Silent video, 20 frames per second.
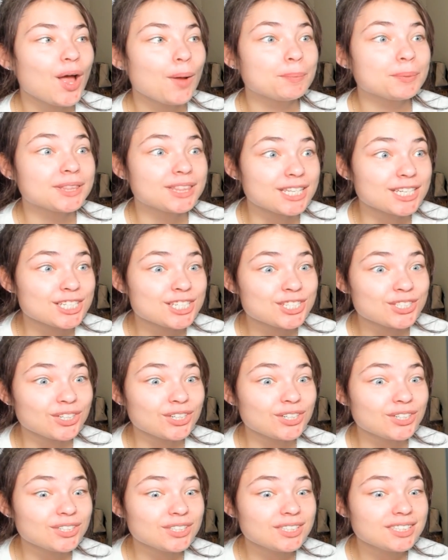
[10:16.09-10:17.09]
But this
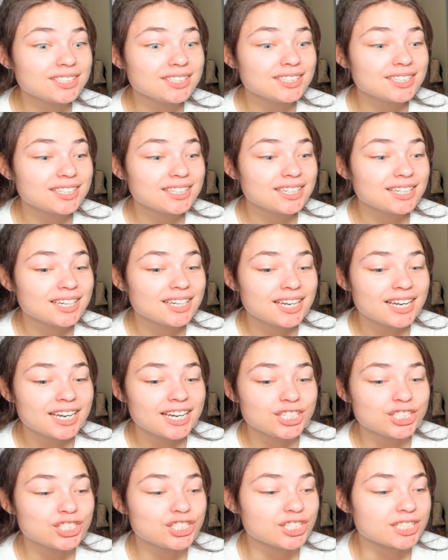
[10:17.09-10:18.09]
song
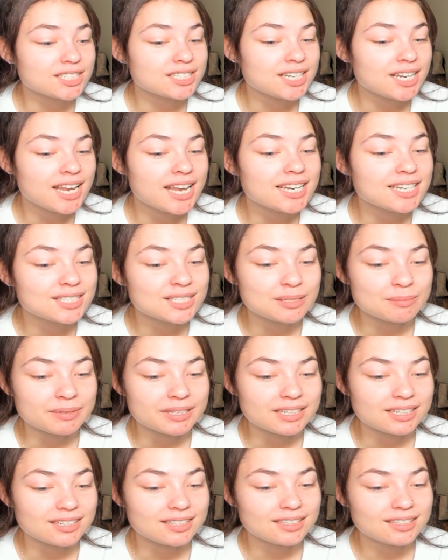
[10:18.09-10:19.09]
just hits
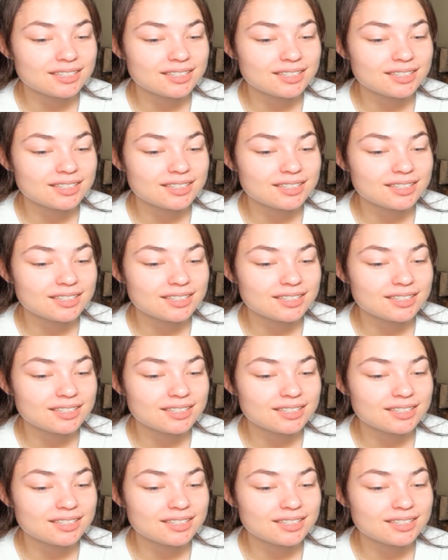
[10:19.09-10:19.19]
me.